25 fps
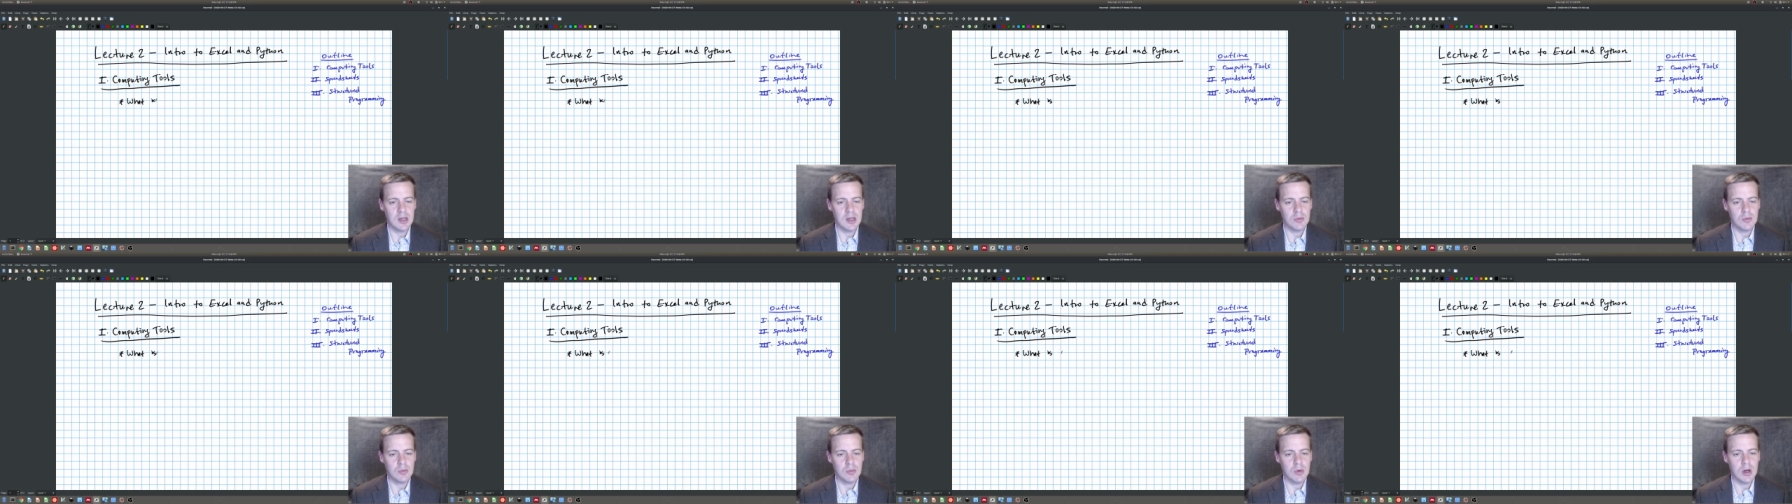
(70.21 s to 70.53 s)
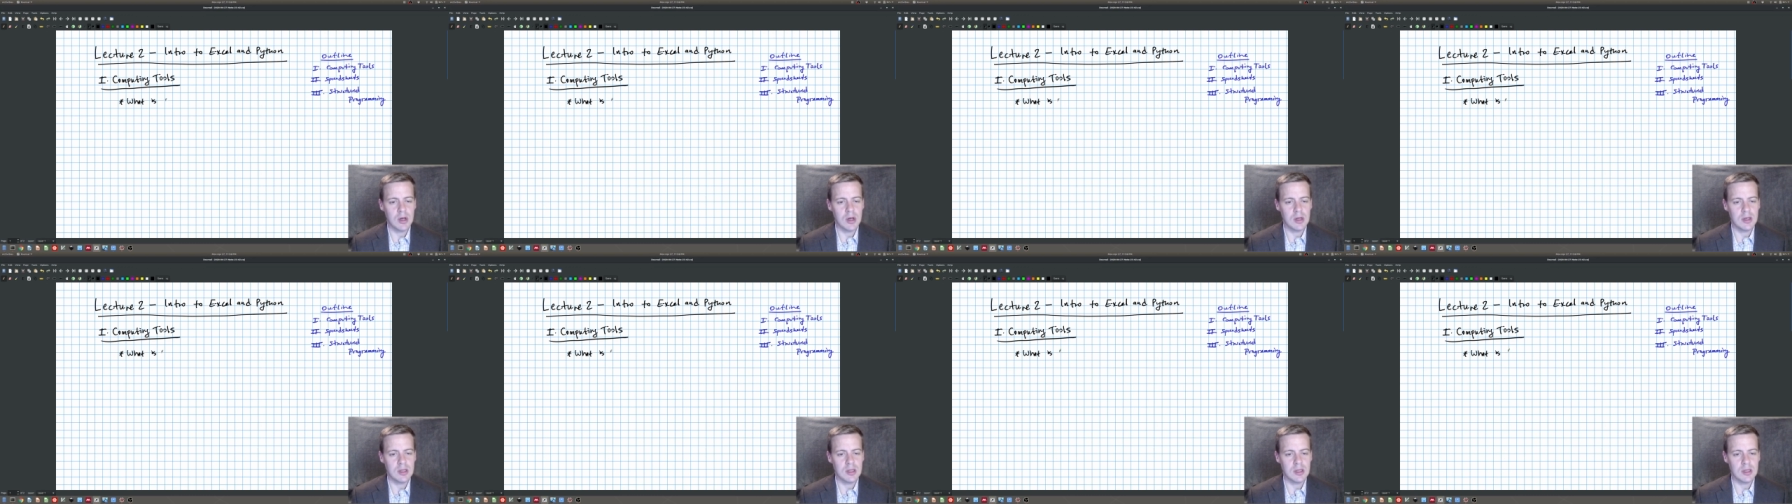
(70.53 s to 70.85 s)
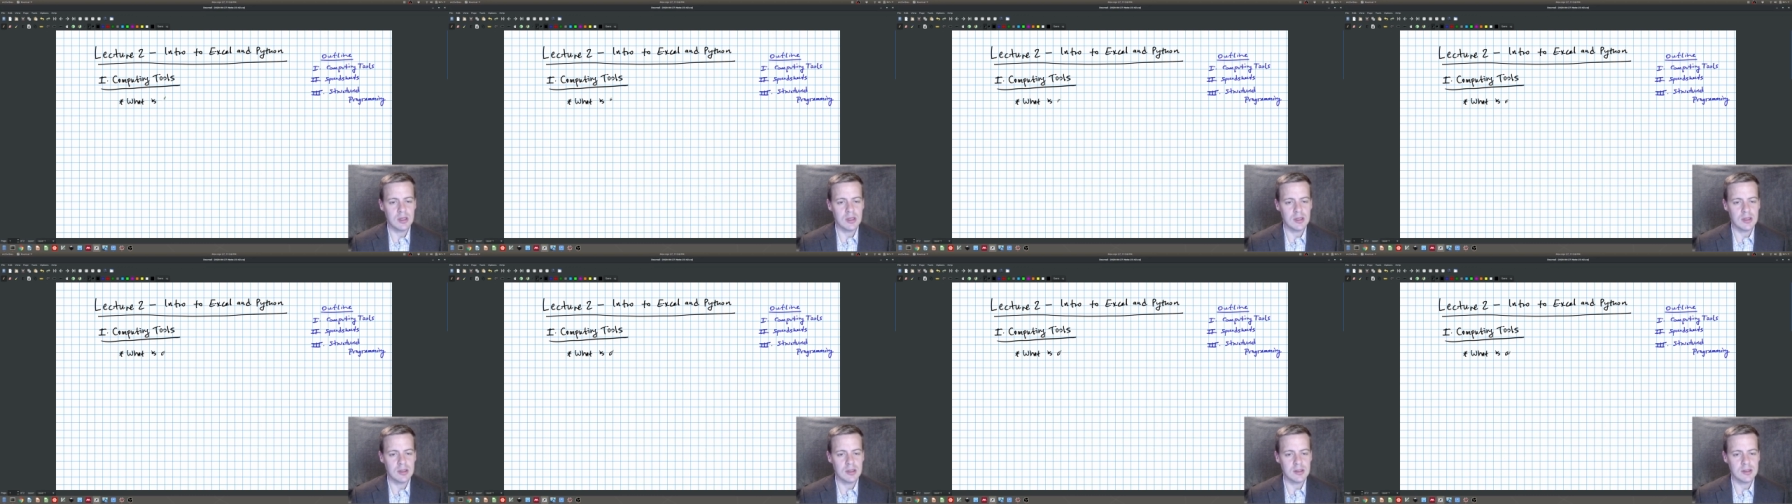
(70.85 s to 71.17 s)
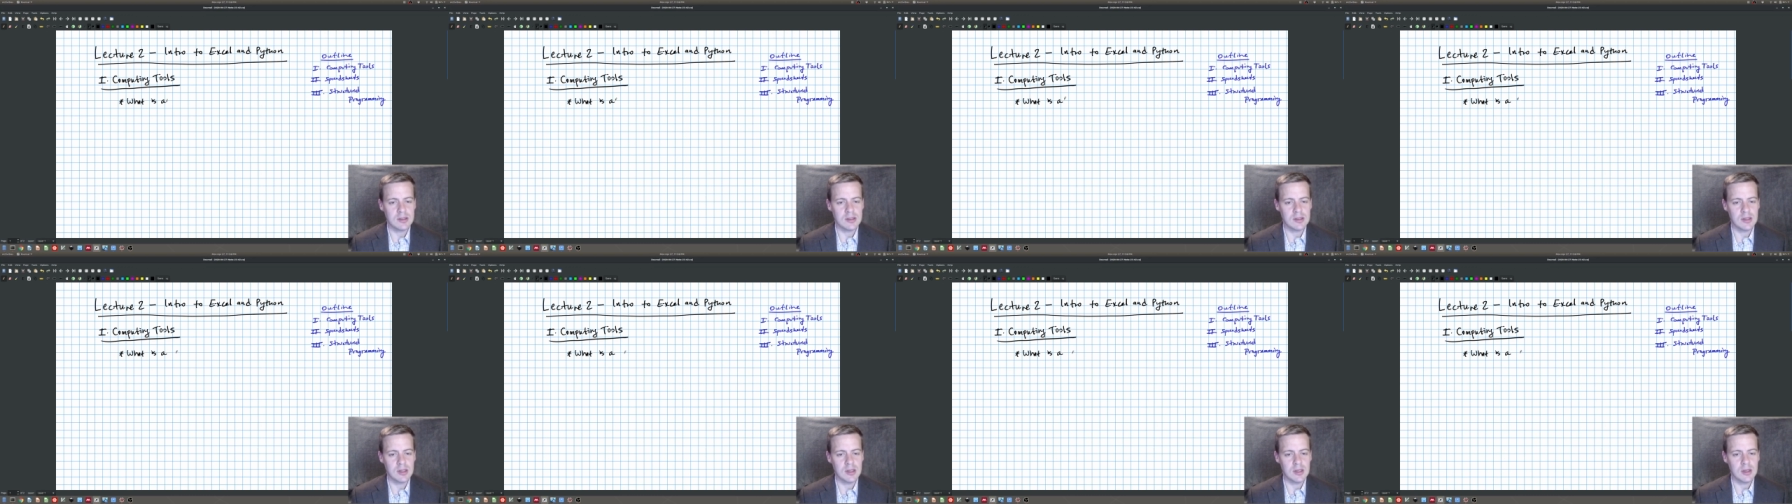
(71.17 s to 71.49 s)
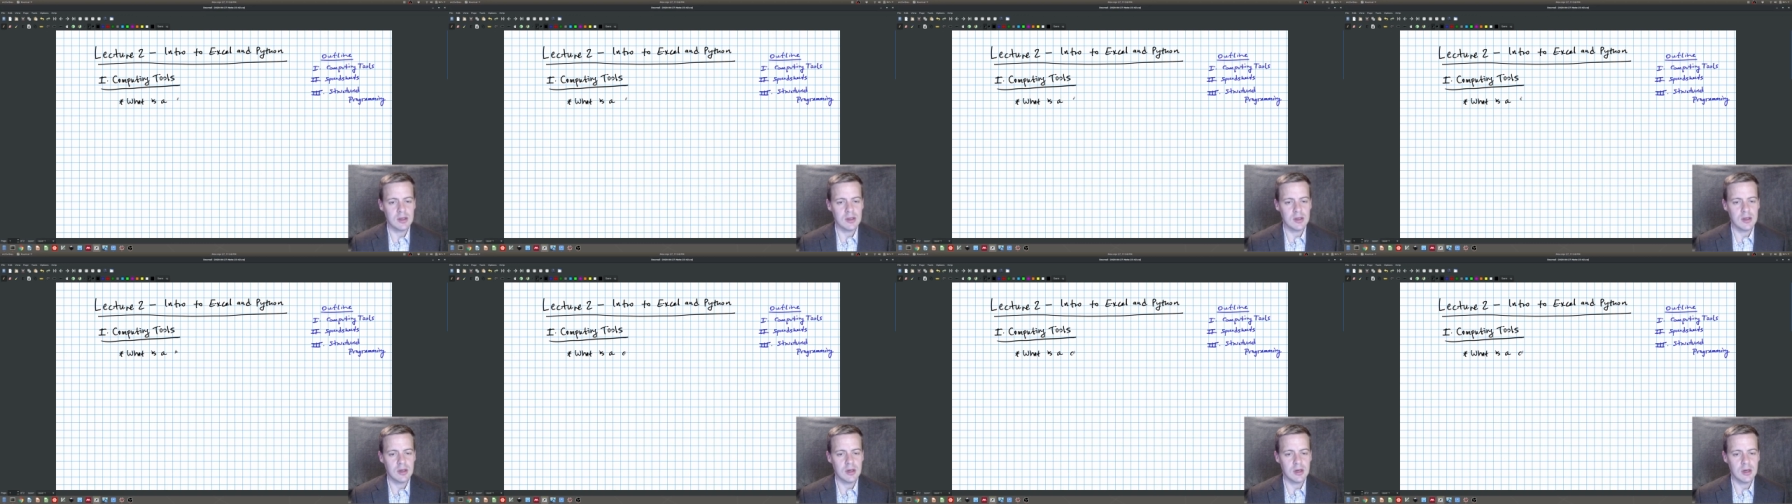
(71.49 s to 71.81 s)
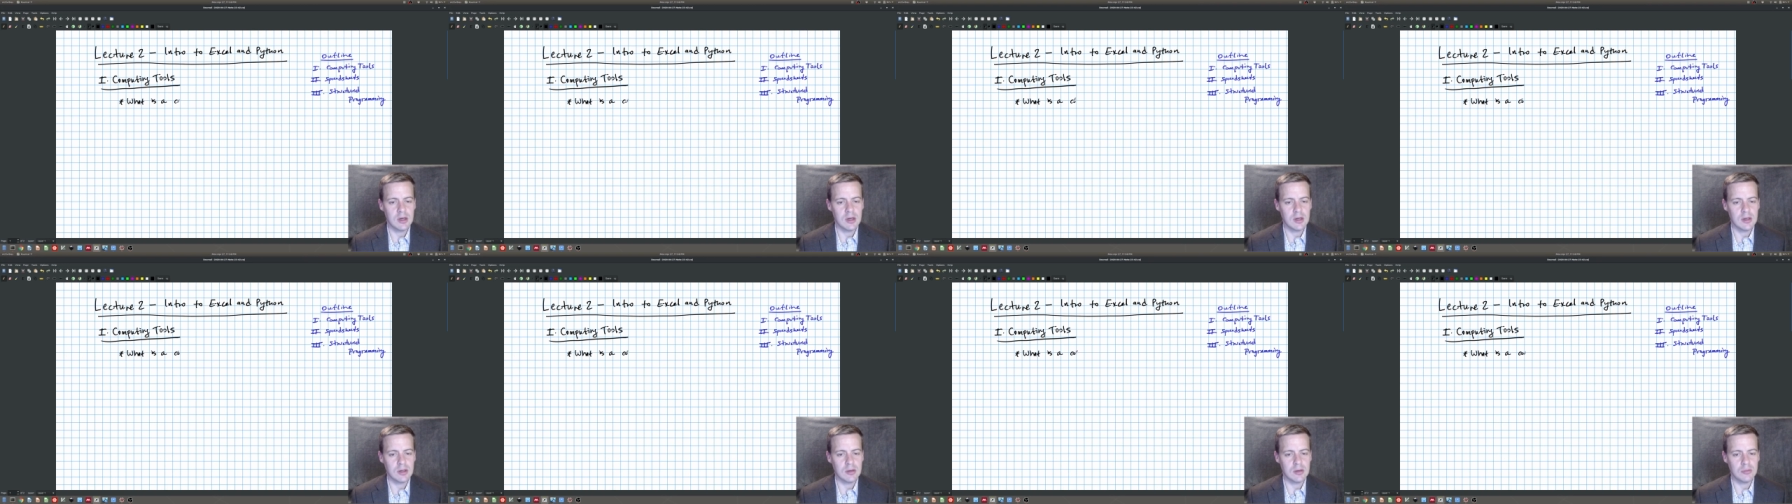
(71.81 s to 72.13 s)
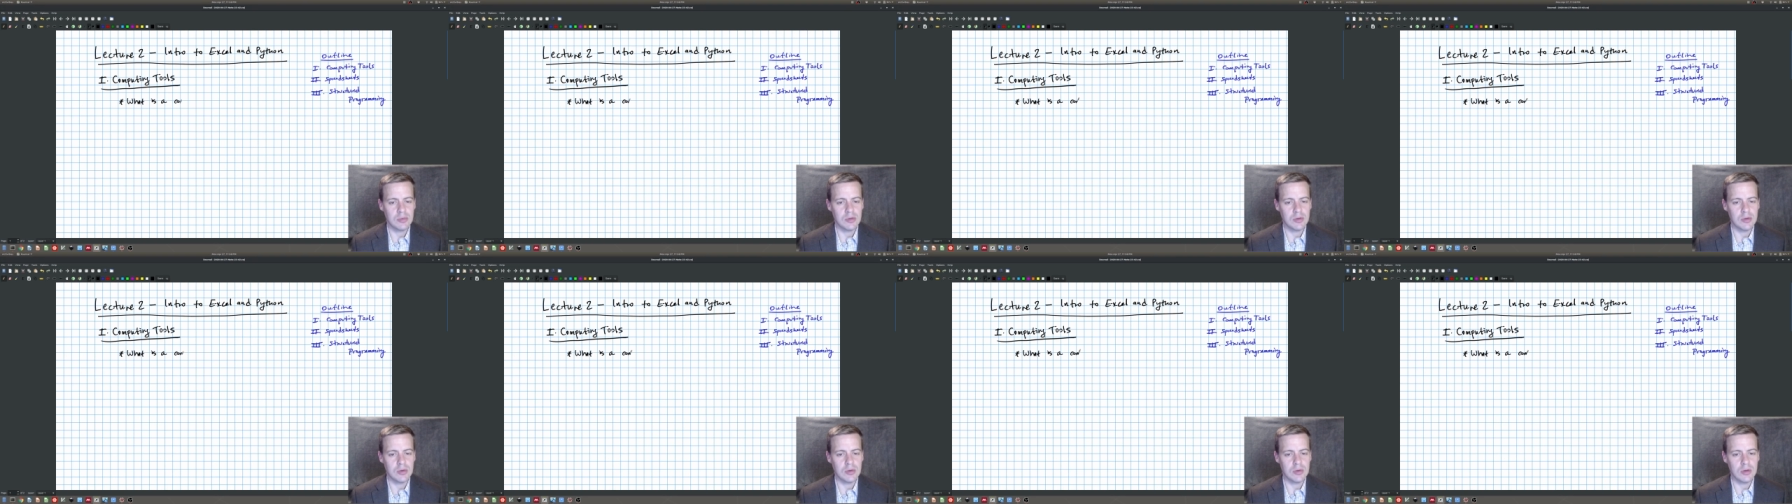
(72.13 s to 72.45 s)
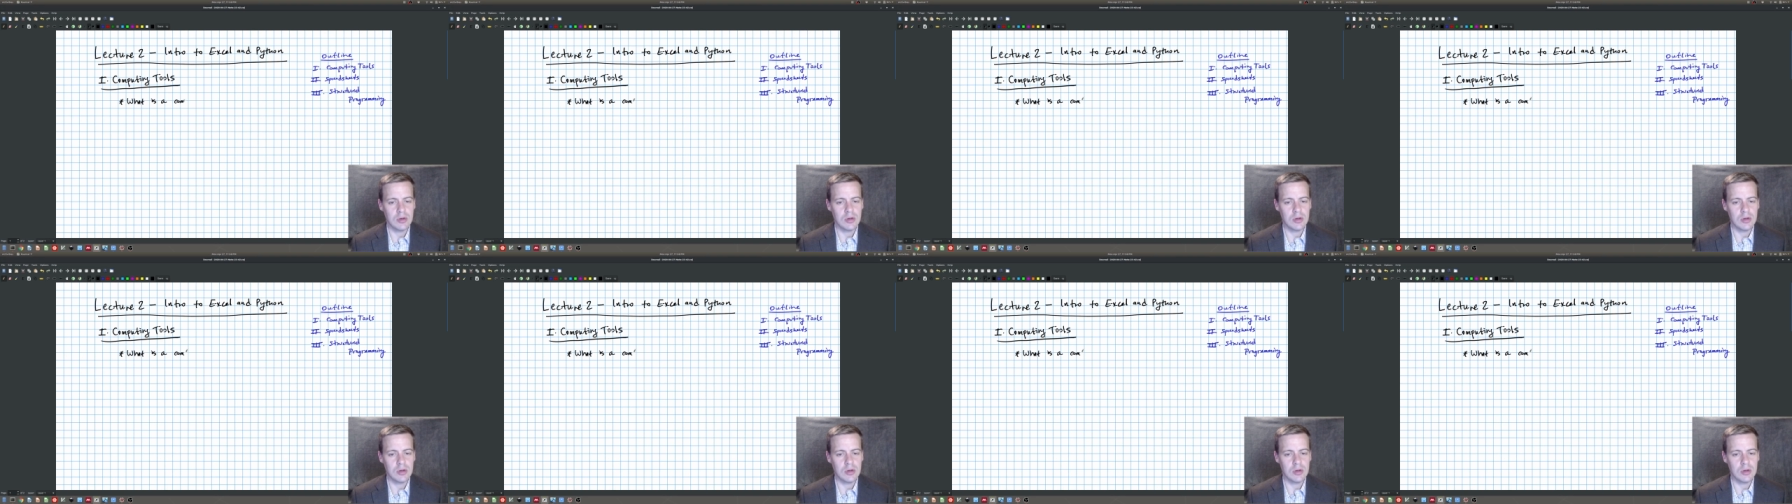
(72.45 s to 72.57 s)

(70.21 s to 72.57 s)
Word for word: what is a computer?